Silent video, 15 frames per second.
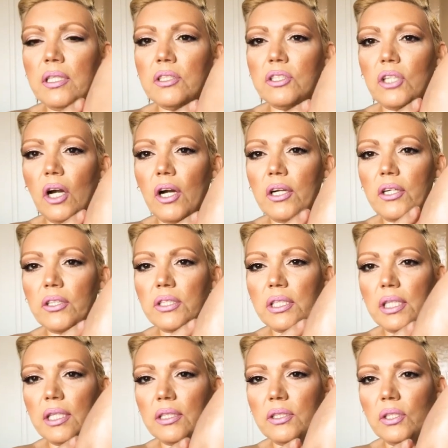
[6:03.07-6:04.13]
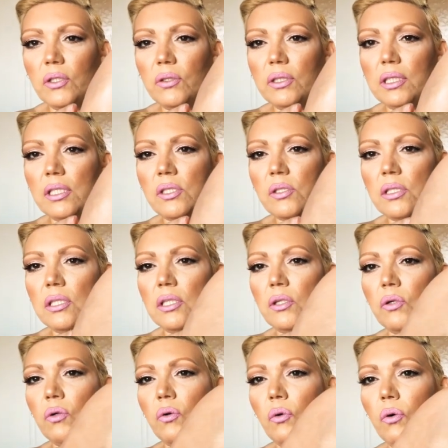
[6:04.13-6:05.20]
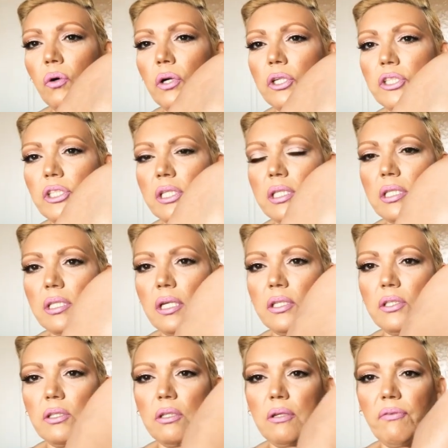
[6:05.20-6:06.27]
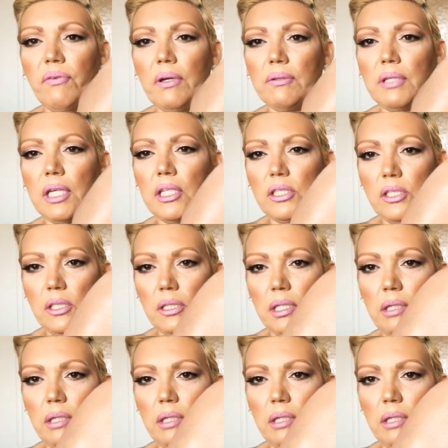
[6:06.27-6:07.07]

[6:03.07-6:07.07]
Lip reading: a darker skin tone, this will look gorgeous under your foundation.